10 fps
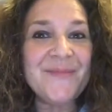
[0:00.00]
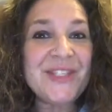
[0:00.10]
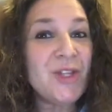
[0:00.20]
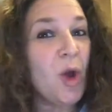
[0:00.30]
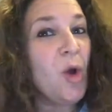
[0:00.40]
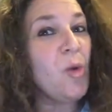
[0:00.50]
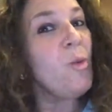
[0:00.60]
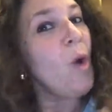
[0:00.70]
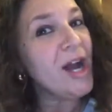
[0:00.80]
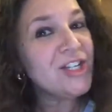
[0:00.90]
So
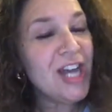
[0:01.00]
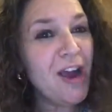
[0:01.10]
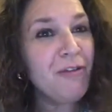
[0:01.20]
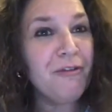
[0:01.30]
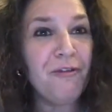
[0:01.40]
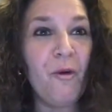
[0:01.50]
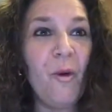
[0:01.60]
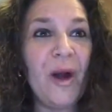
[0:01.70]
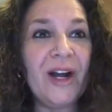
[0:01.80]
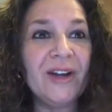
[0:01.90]
watch out
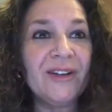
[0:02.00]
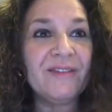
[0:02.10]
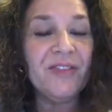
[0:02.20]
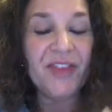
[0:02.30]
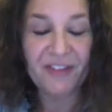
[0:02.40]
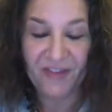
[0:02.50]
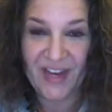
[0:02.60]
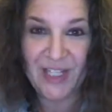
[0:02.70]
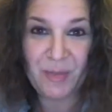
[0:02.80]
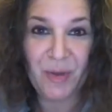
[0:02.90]
for the
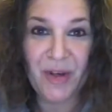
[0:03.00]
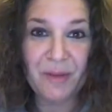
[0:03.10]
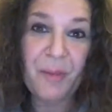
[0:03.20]
Facebook